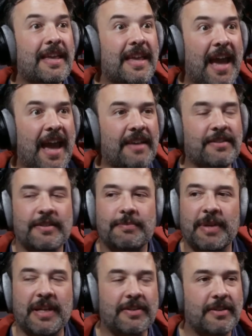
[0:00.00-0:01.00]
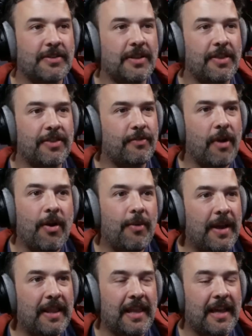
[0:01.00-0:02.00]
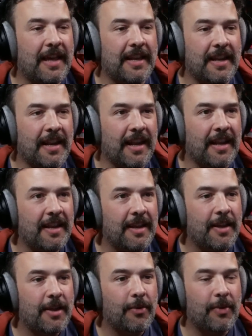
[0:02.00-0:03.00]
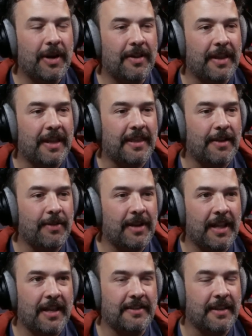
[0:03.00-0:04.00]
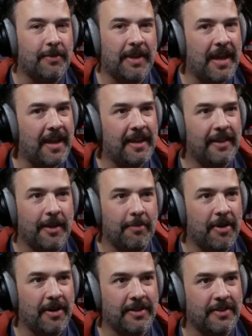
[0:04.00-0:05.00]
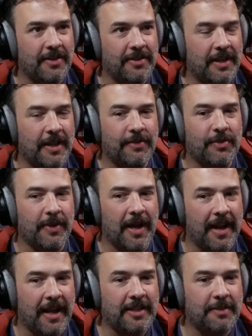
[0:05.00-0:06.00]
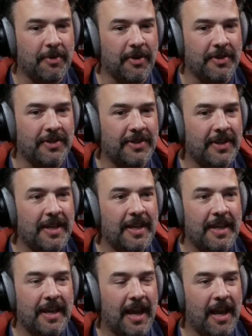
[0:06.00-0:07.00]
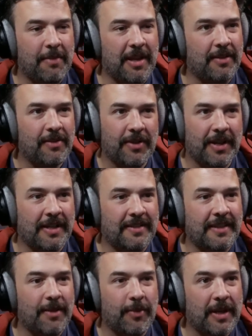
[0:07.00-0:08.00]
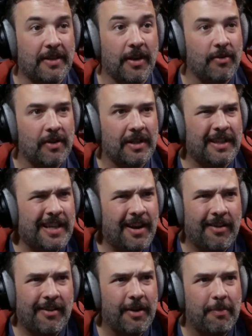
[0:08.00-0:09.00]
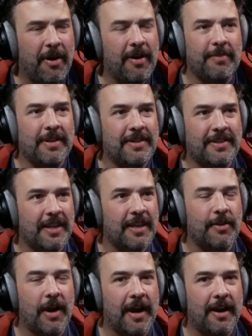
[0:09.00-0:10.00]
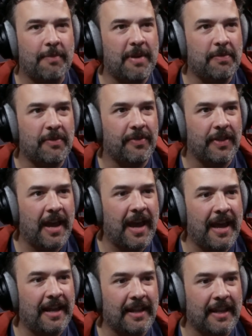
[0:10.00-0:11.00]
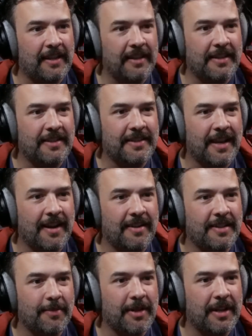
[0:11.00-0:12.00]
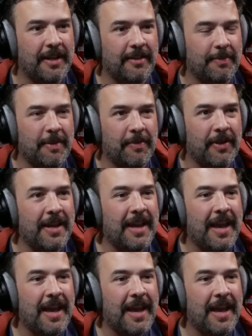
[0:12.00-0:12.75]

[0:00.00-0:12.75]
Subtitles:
Yes, because there's a throwaway line in it where like they realize like we can't kill our bosses ourselves. We're not experts. I mean, we don't clean our own apartments. Like you hire people for that. Like let's hire someone to kill people.